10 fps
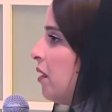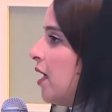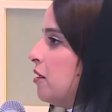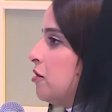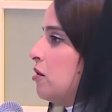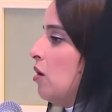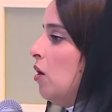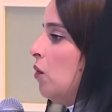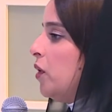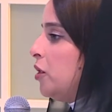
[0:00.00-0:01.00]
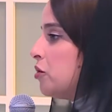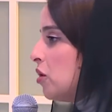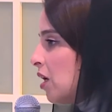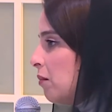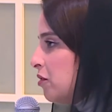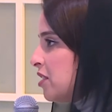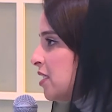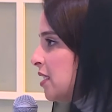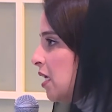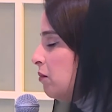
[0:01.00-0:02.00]
because when you talk about
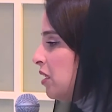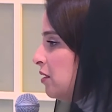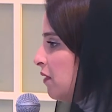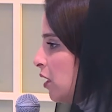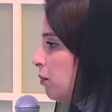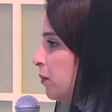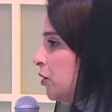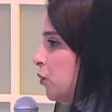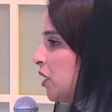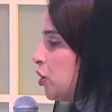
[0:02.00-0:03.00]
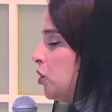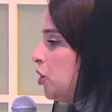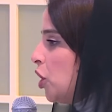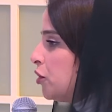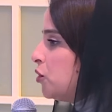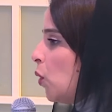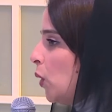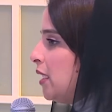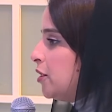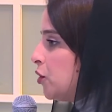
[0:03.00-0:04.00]
sustainable development, we're not only